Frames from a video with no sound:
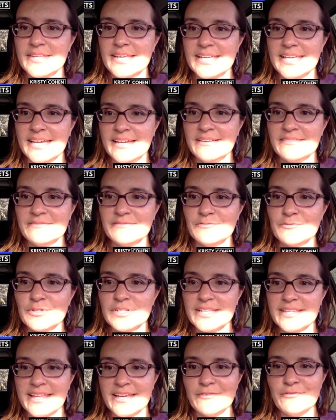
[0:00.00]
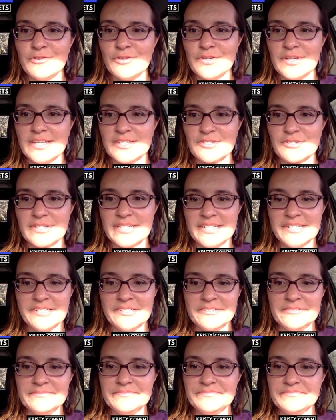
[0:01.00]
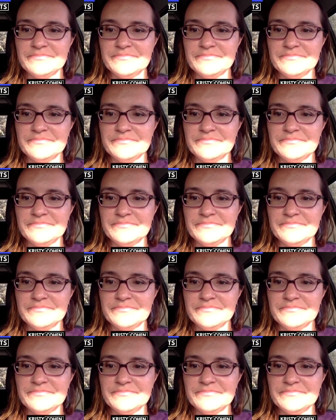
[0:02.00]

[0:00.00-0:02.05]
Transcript: Again, really thankful you guys are here.